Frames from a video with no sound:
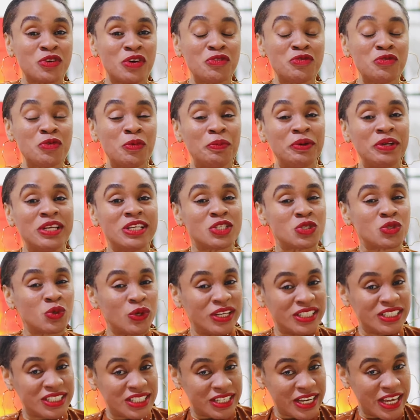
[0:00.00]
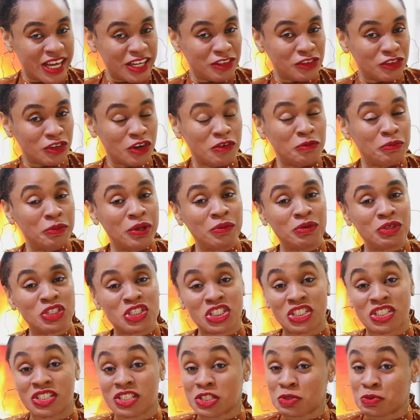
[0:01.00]
one will be the 29th of May, which
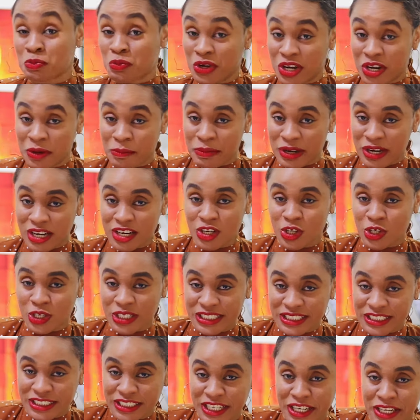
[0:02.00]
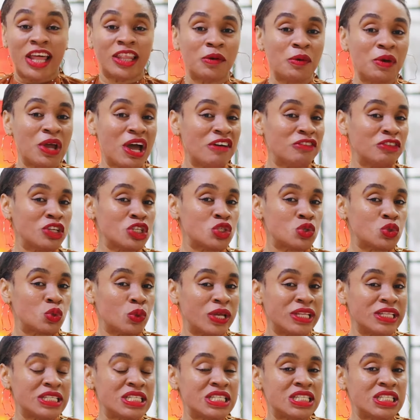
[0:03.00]
is the spring bank holiday. And then we have the
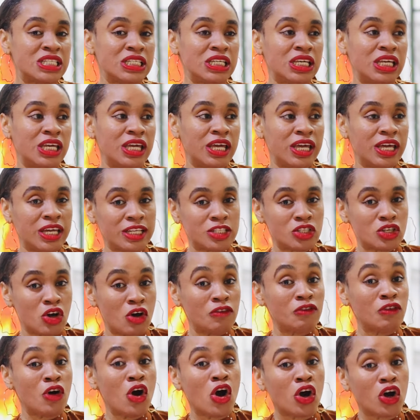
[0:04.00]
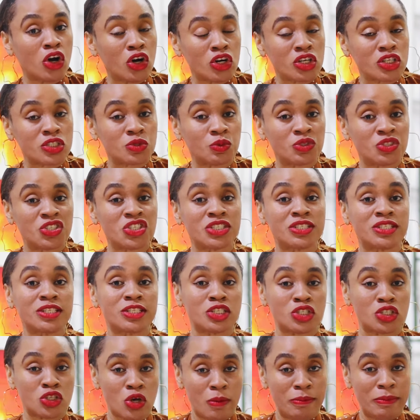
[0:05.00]
28th of August, which is the
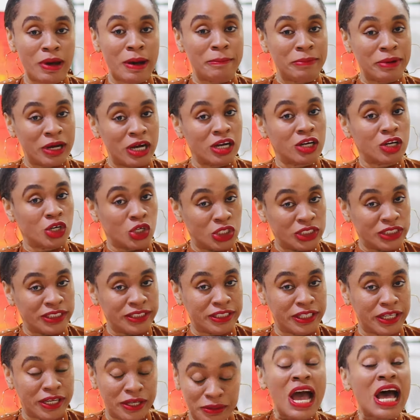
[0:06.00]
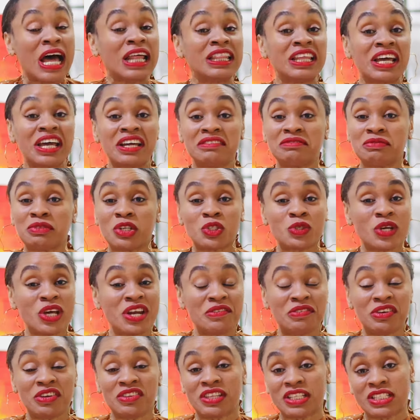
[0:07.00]
summer bank holiday. And then
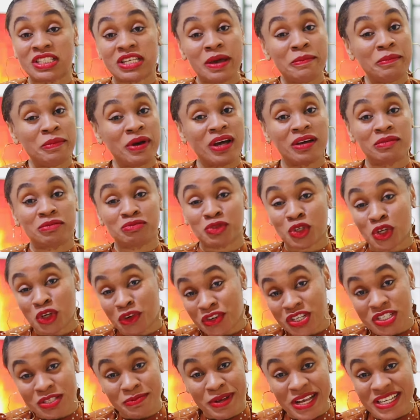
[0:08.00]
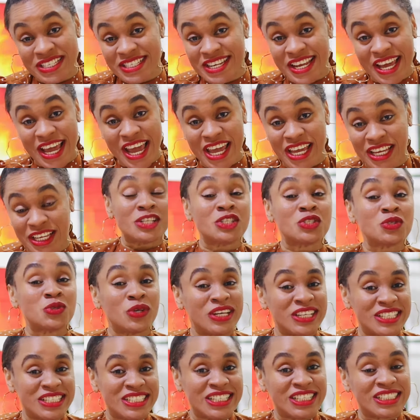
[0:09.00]
25th December, Christmas Day.
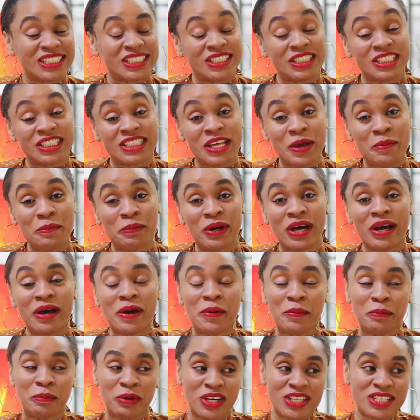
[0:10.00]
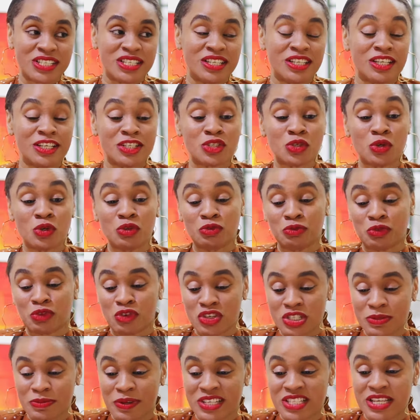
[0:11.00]
26th December, Boxing Day. So
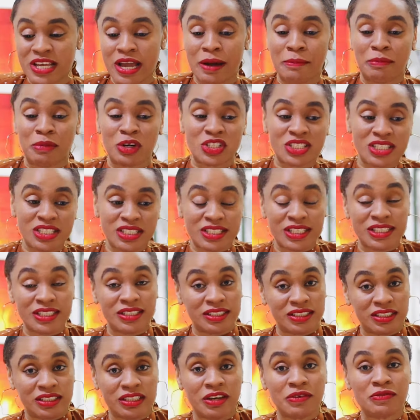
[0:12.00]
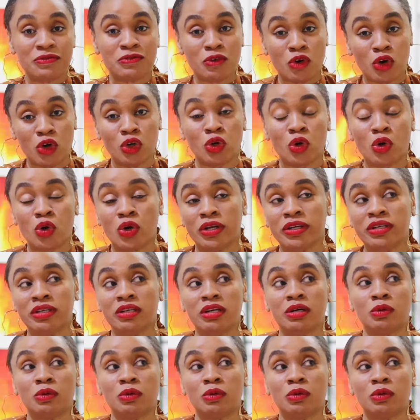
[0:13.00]
Christmas Day and Boxing Day this year fall on